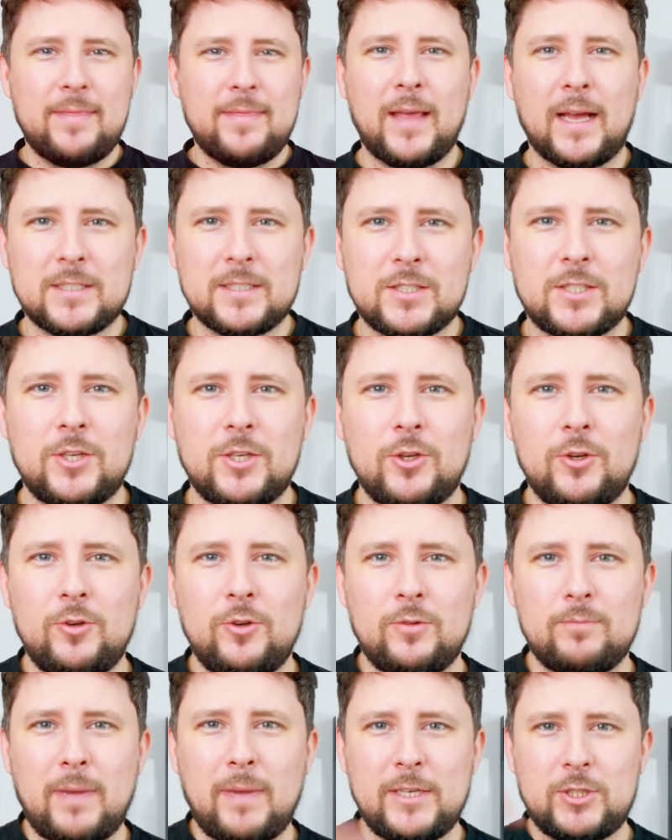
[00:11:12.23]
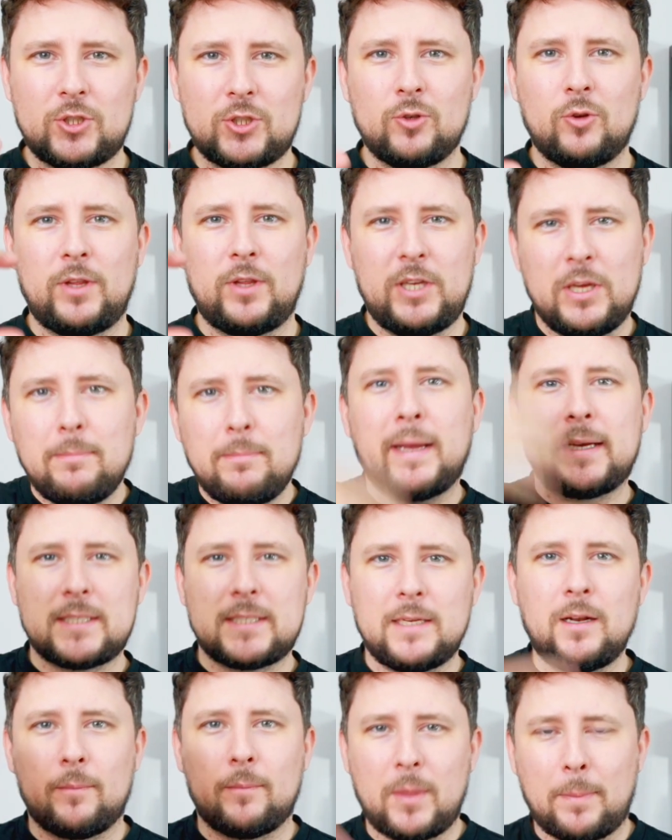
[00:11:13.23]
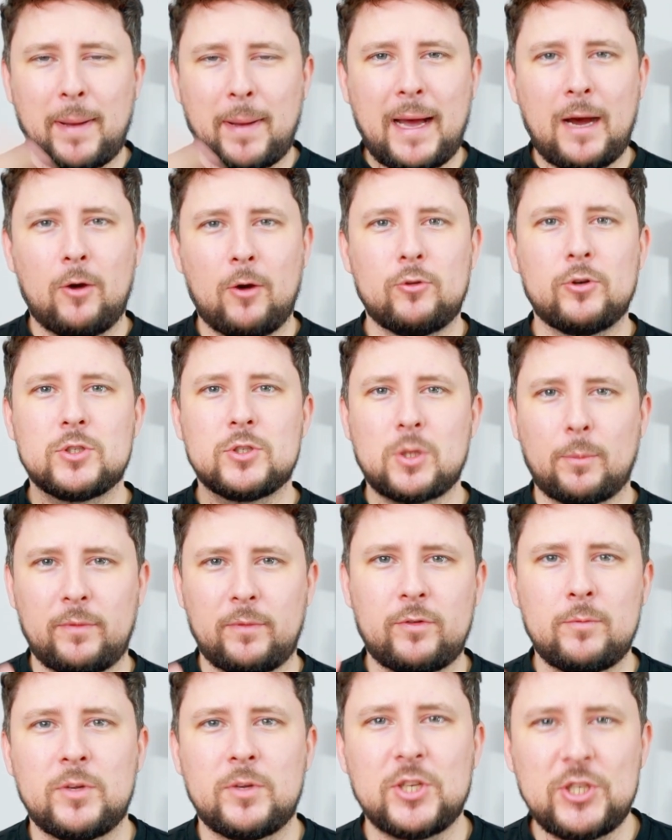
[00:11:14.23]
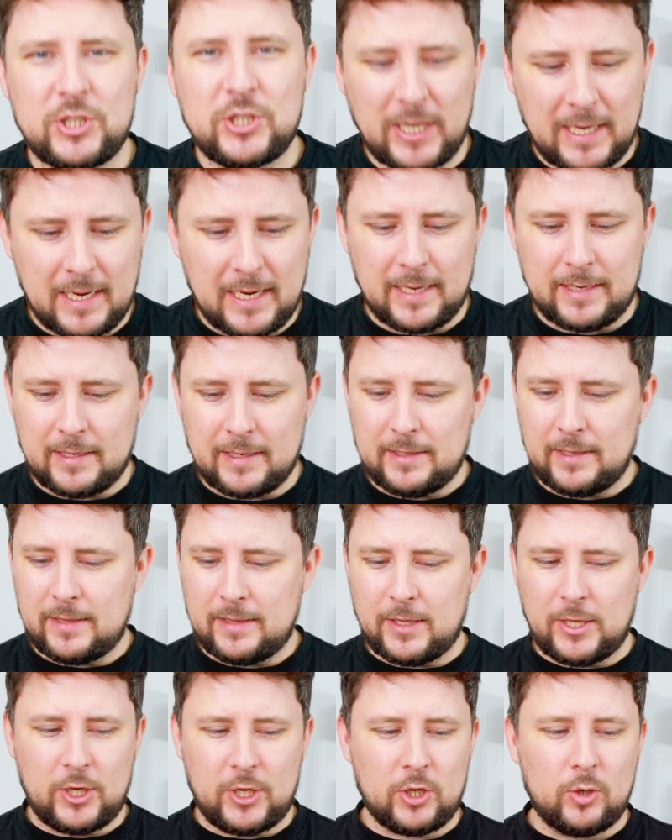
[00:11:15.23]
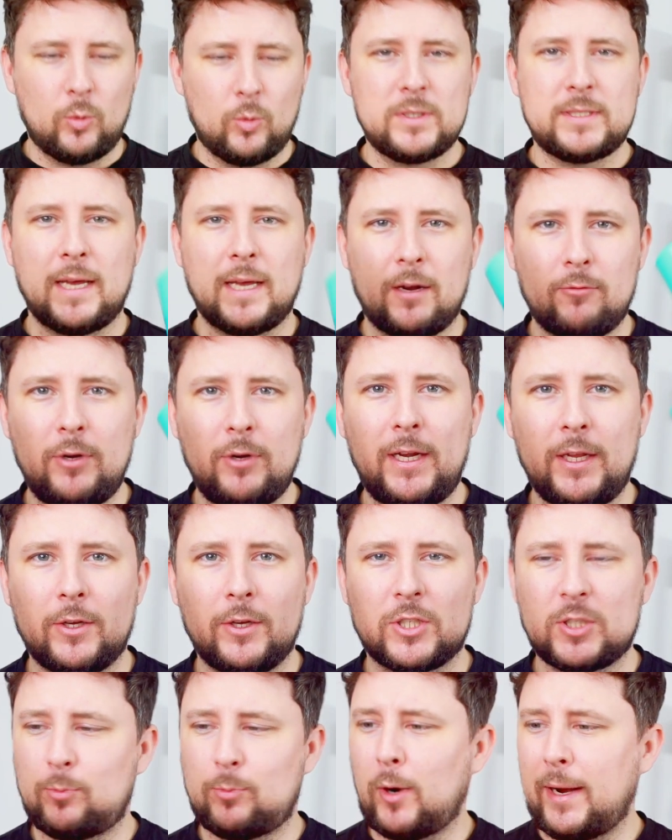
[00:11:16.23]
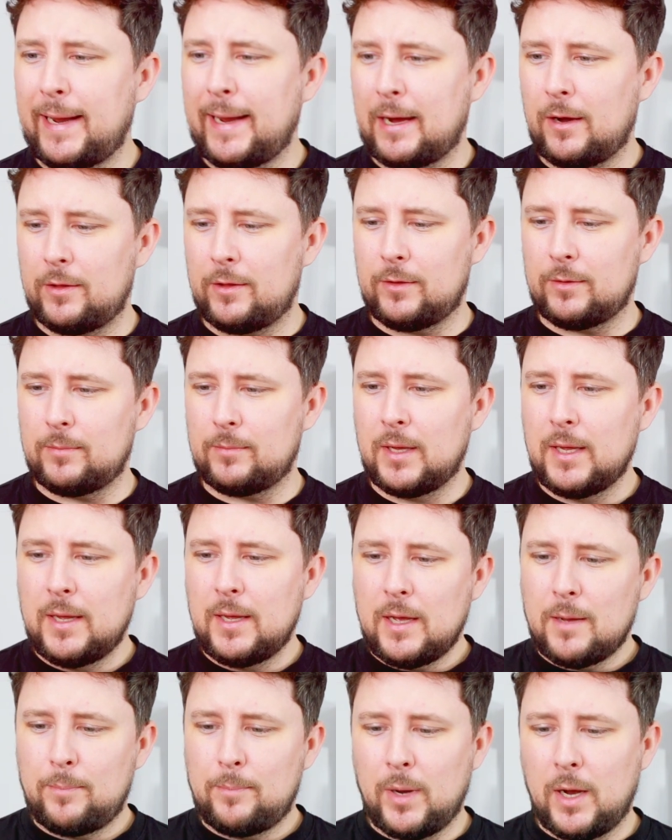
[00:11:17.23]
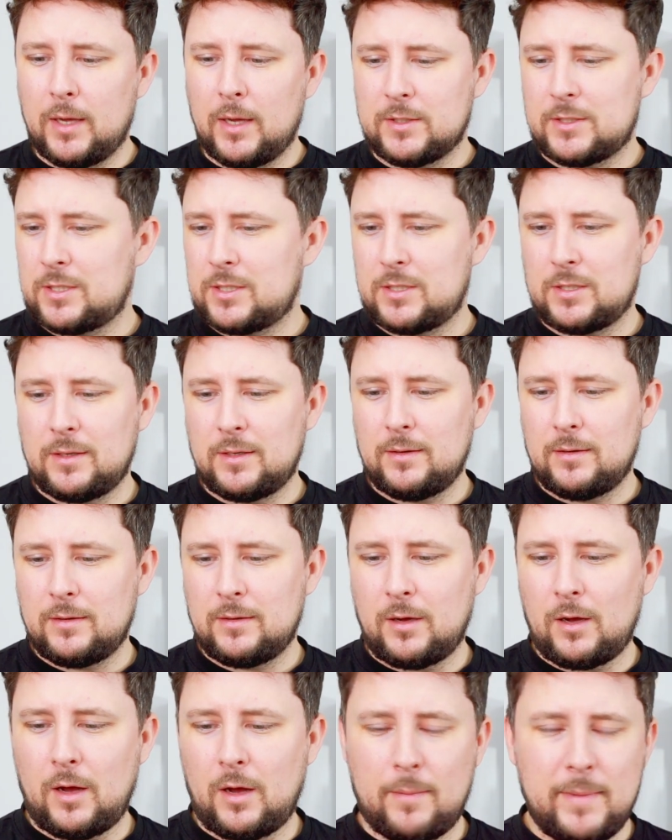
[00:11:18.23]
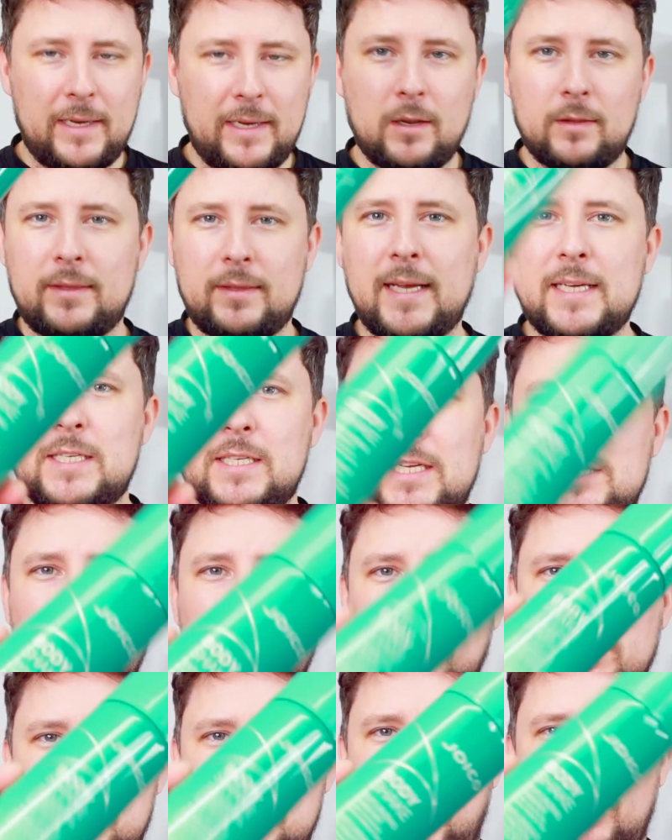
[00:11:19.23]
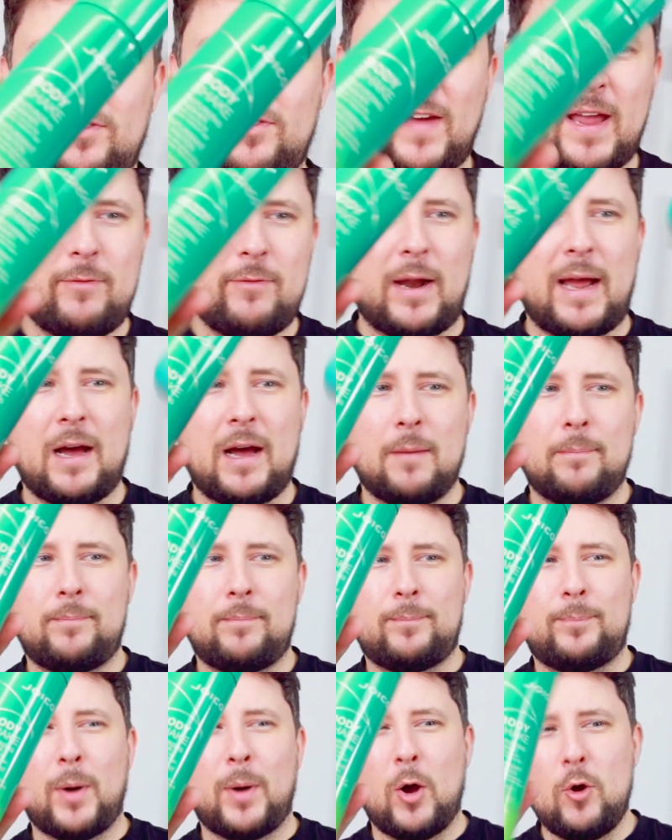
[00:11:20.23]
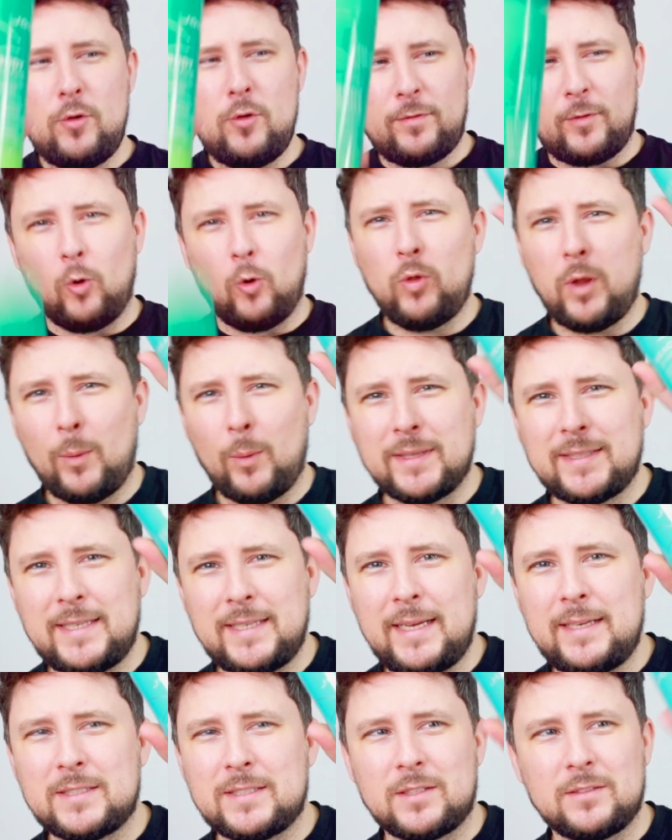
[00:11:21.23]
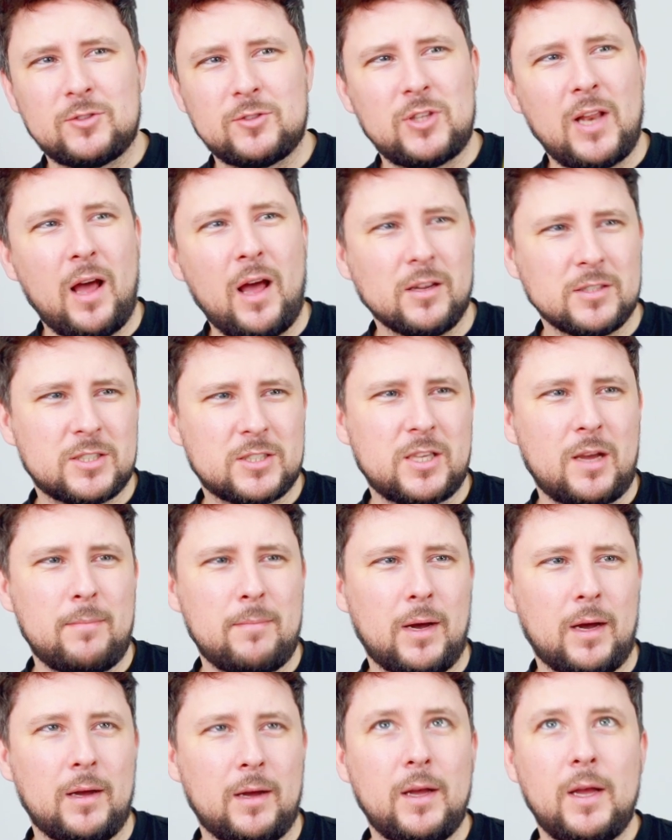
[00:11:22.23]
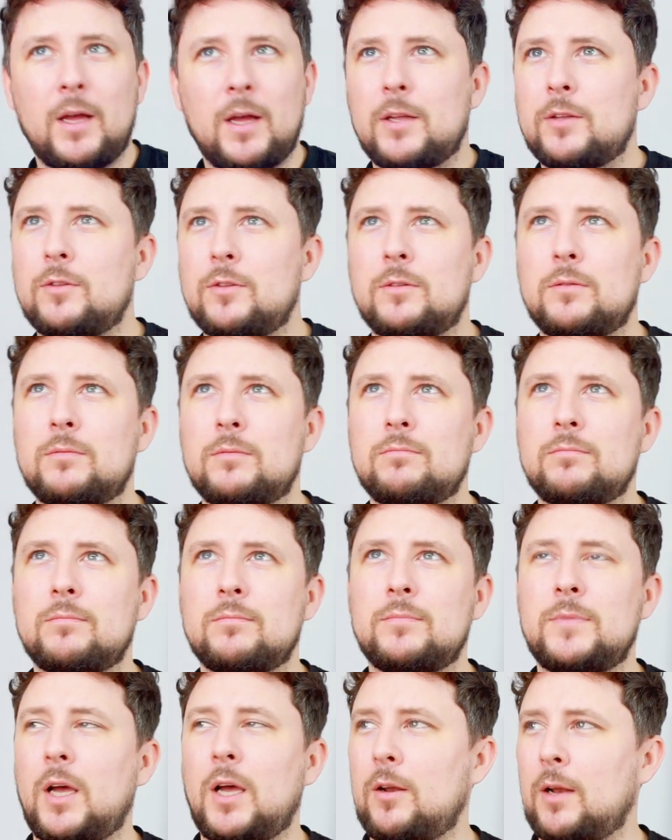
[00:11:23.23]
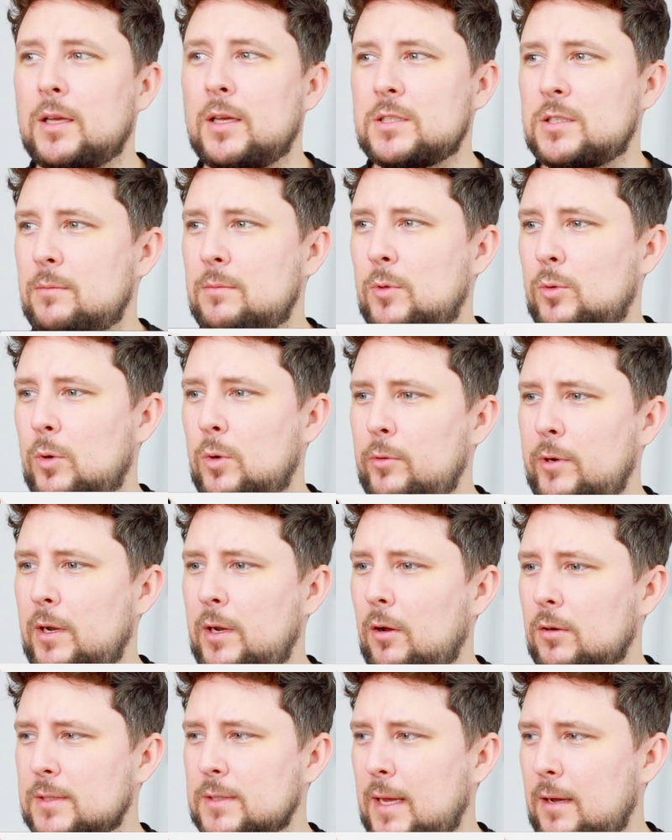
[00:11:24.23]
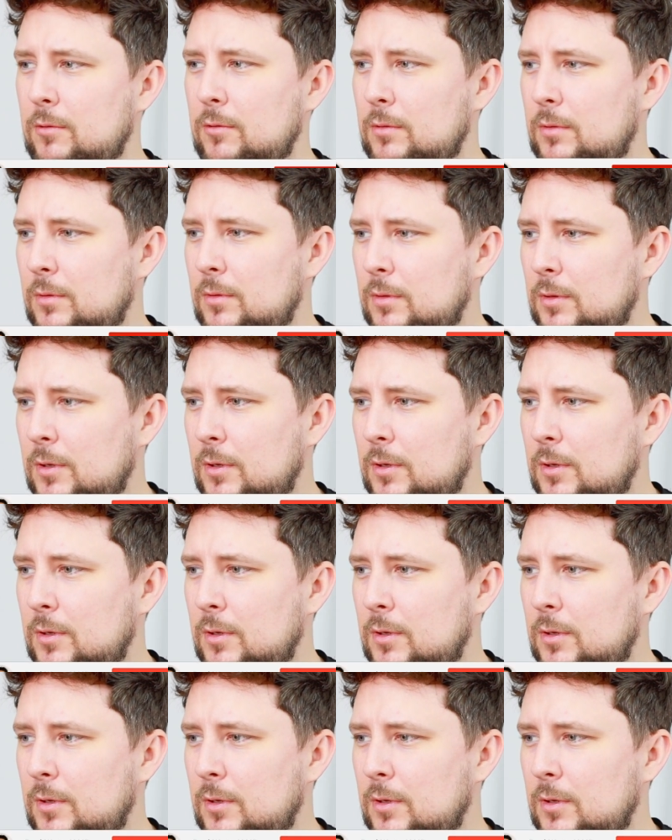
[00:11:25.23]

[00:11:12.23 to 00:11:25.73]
And that's to make sure that you're mixing up the powder and stop it from congealing and that you can always get a really good spray out of them. But I mean, this is probably my favorite out of both. Although I did last summer, were we in lockdown?